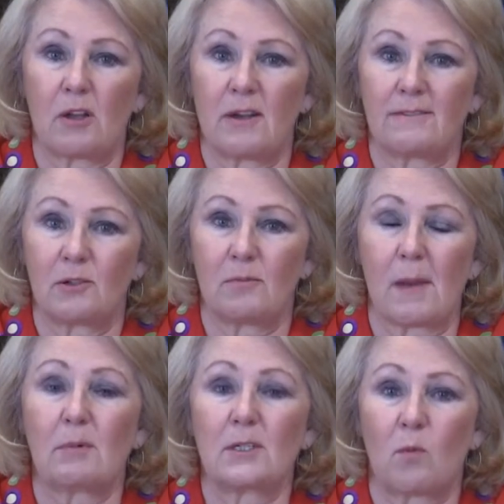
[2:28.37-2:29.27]
All you have to
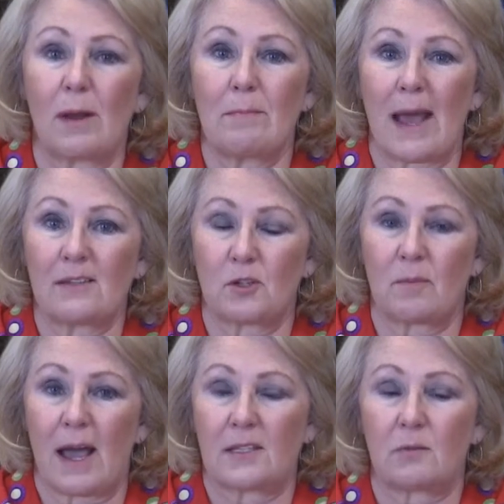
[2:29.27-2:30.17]
remember is one master
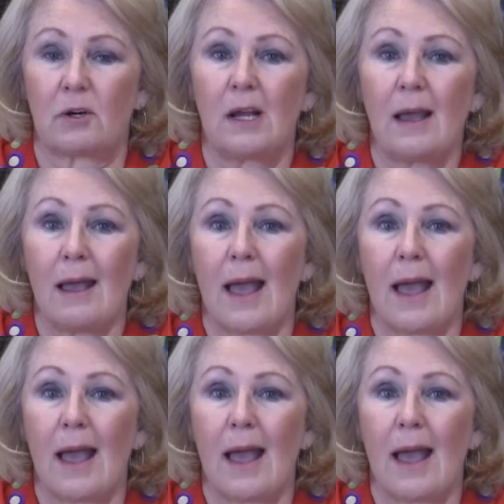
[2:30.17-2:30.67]
password,